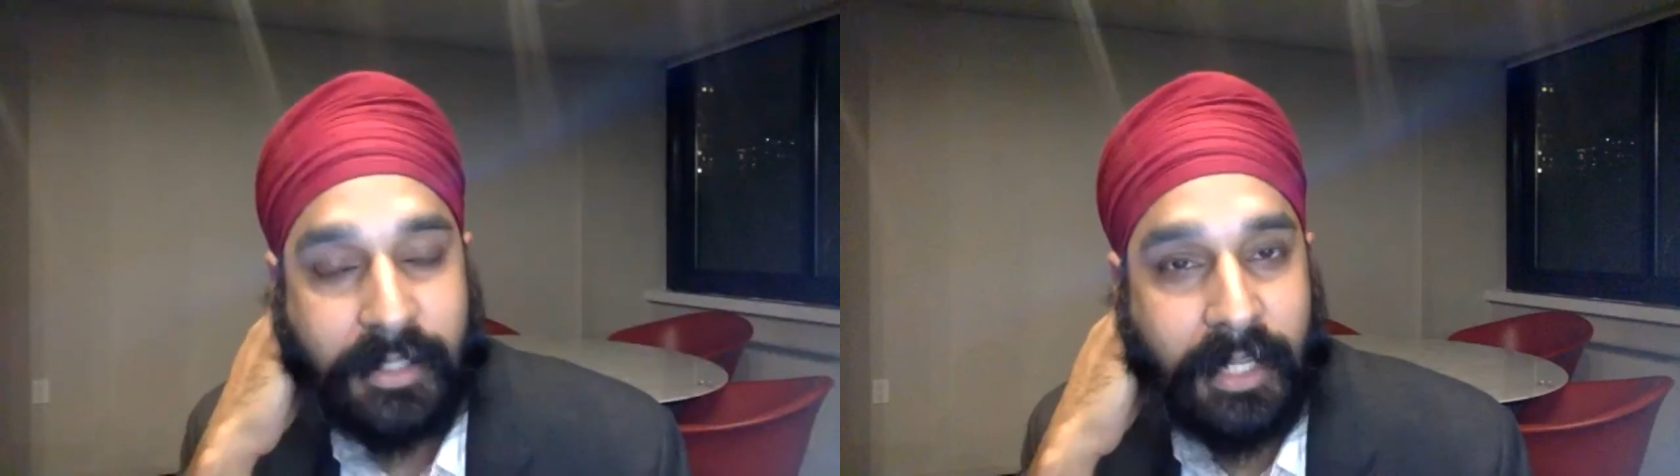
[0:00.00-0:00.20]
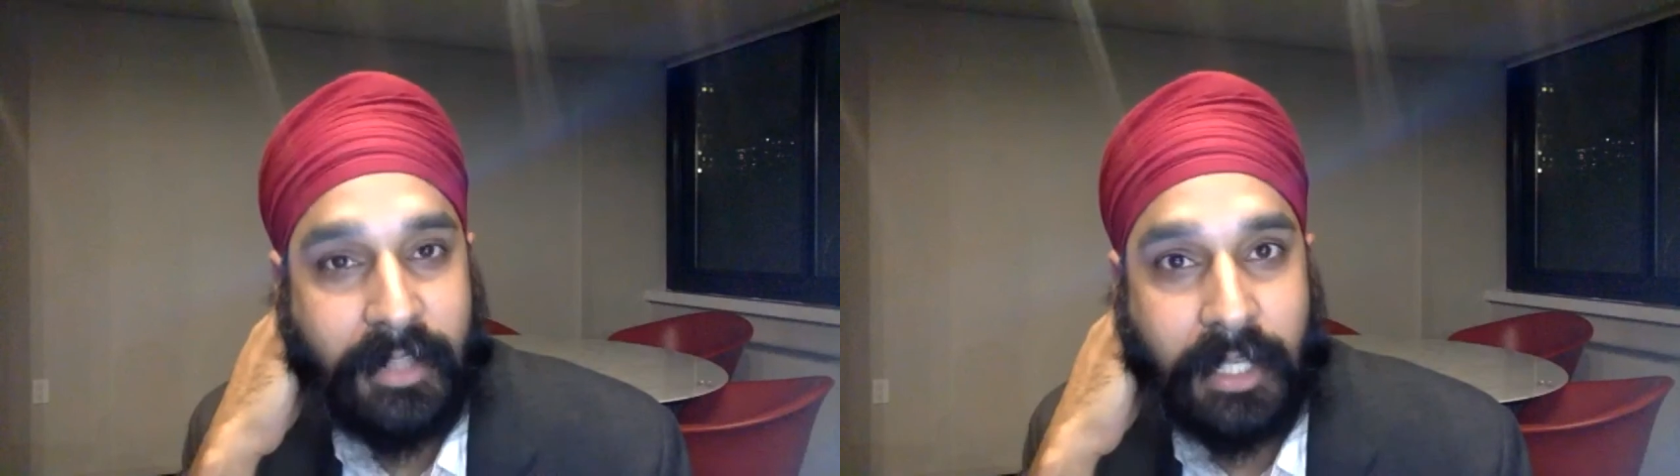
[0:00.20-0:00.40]

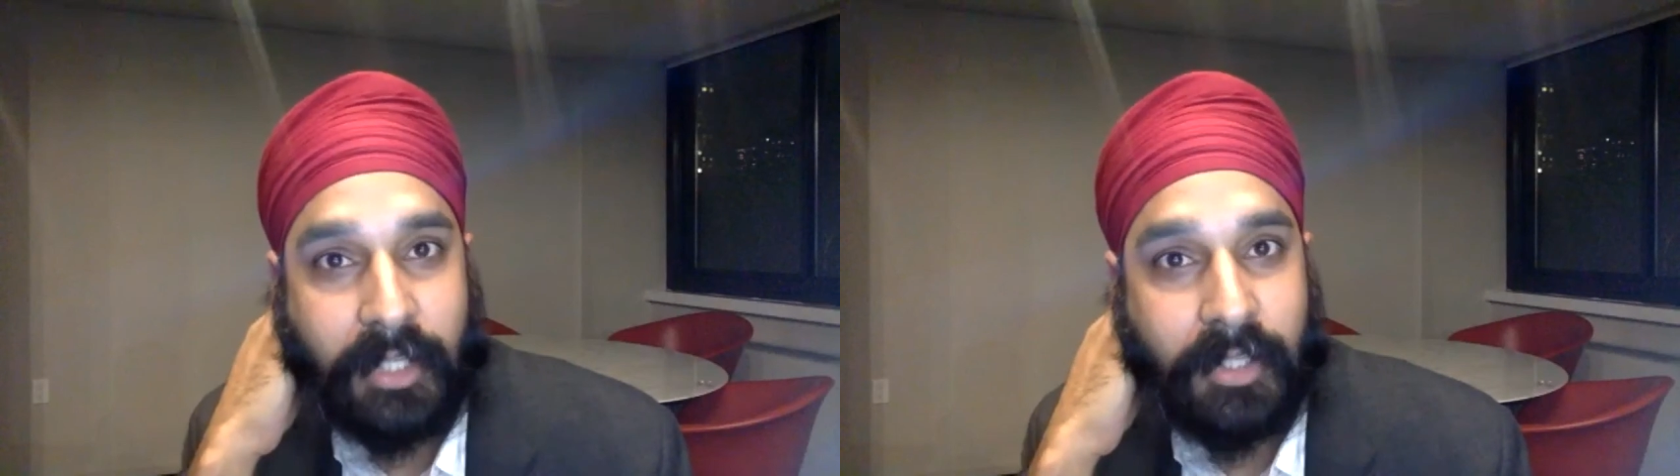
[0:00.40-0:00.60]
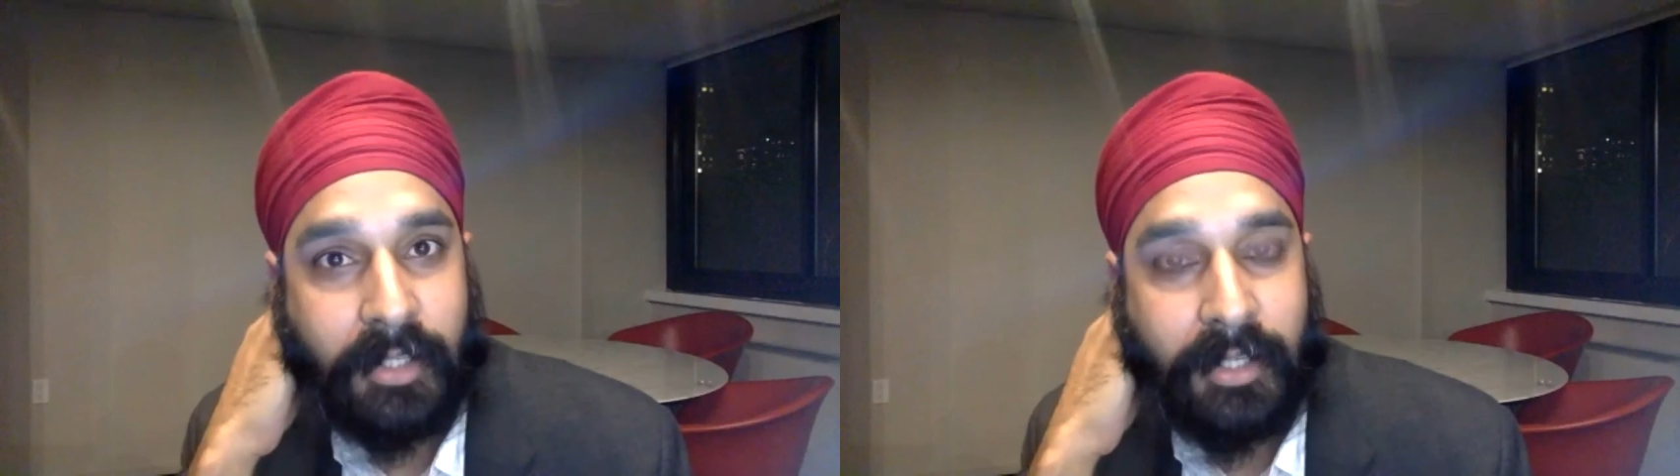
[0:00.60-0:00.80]
And I
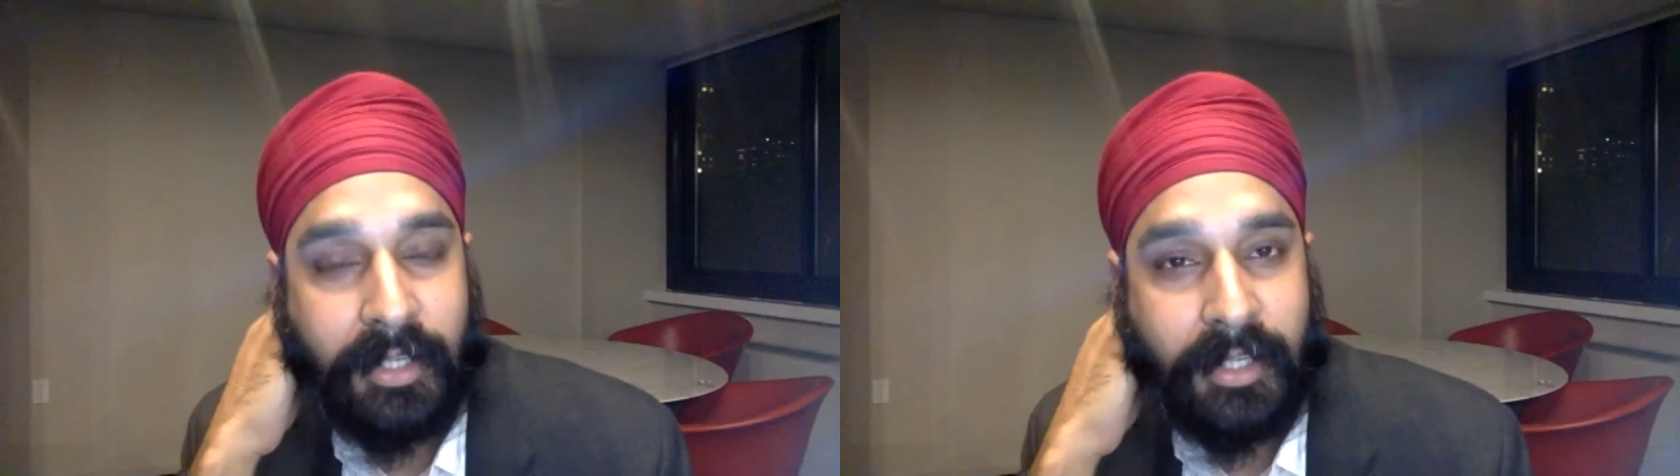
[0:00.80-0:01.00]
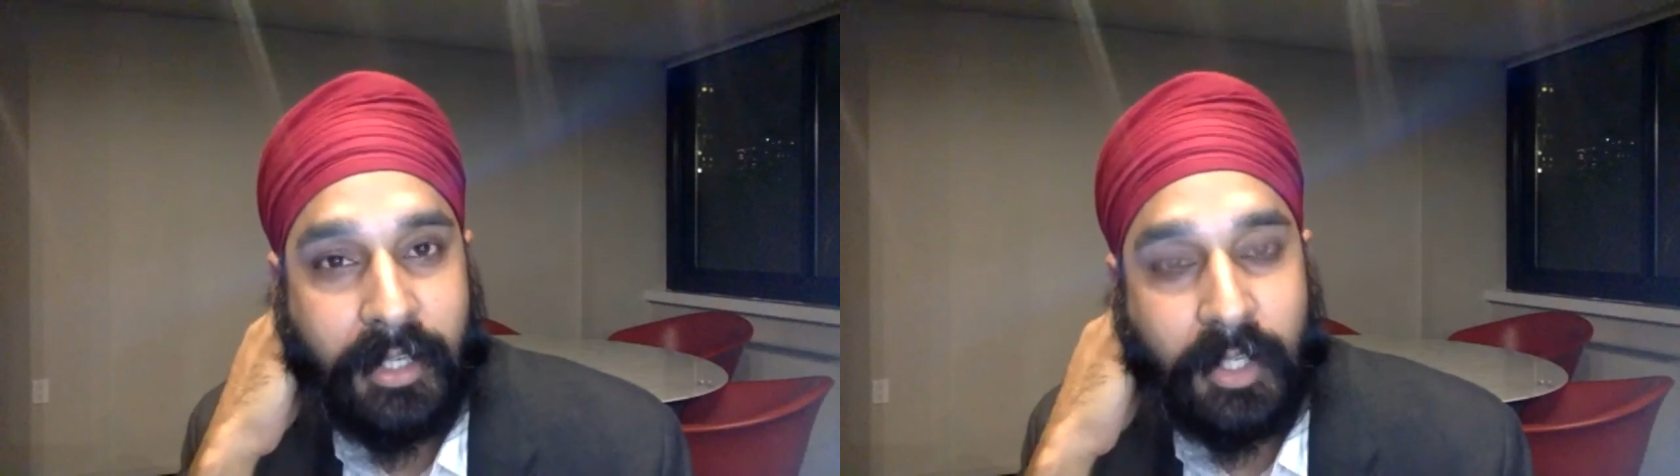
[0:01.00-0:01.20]
think,
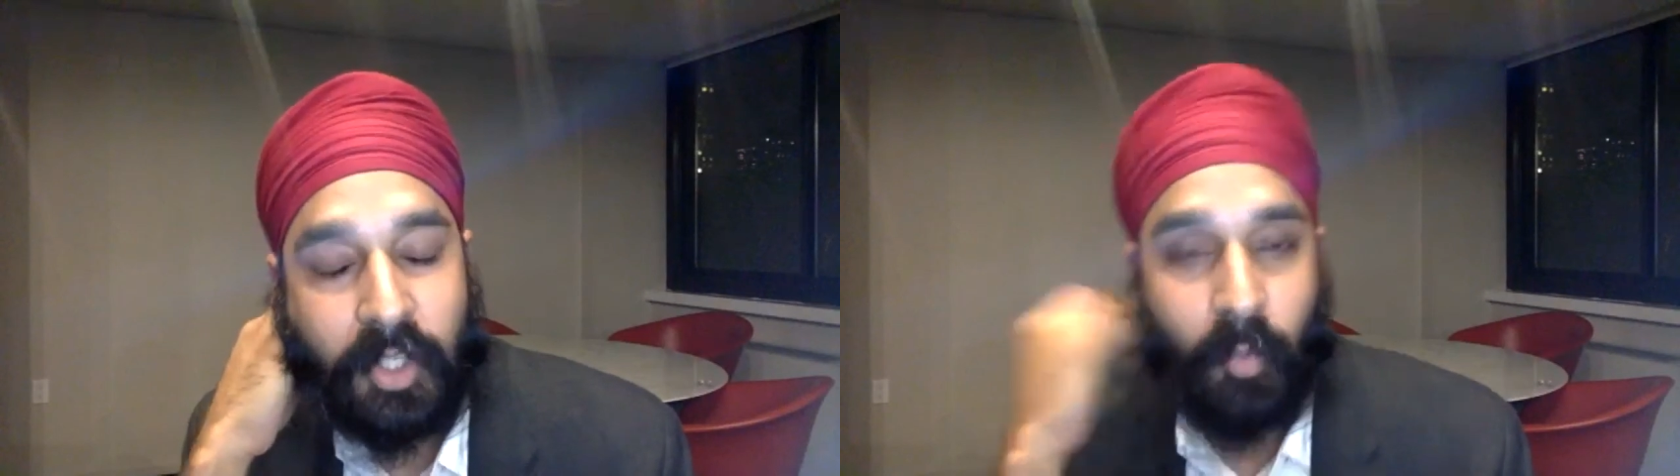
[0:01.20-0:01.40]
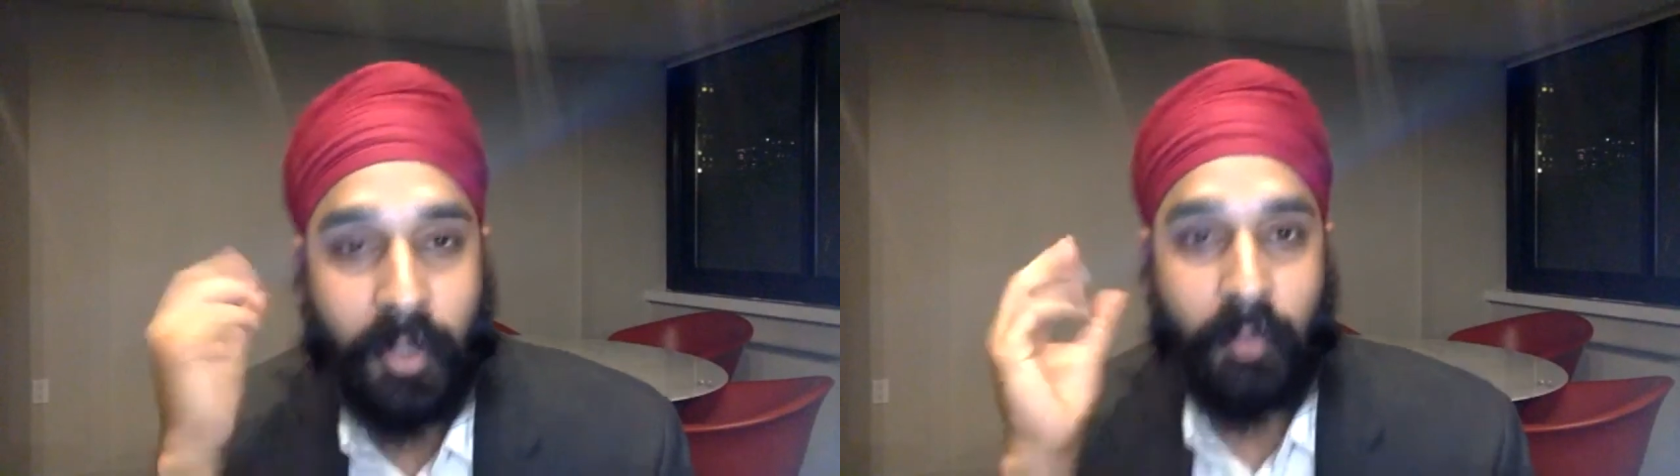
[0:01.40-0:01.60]

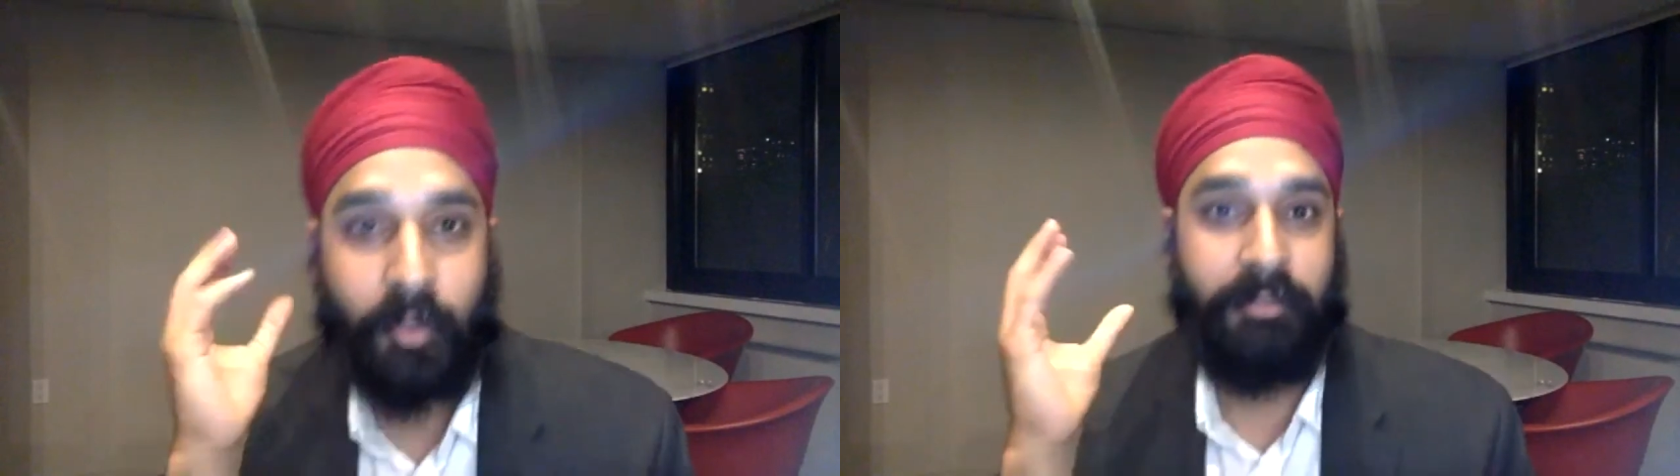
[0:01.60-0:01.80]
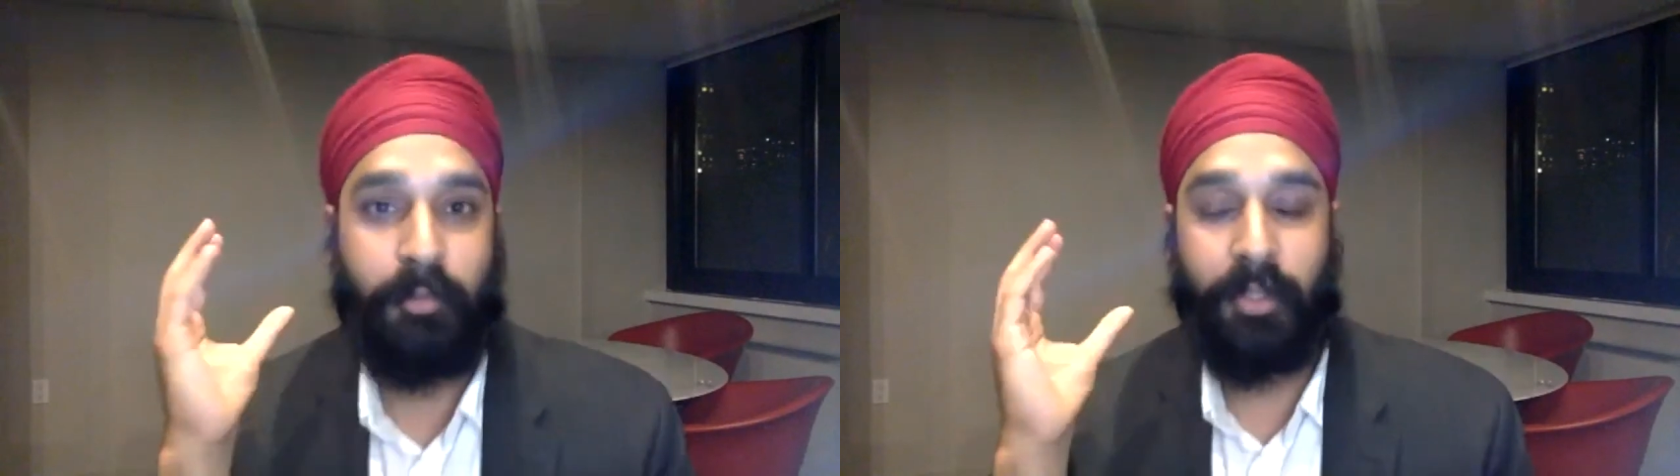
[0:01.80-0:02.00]

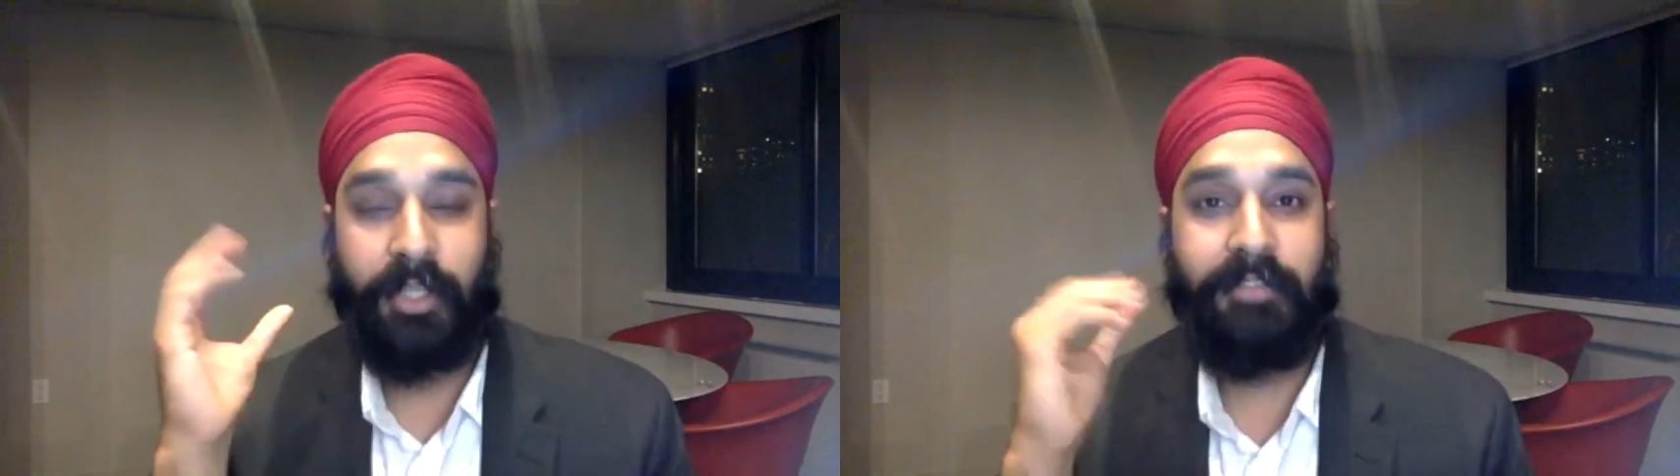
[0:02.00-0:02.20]
one of the really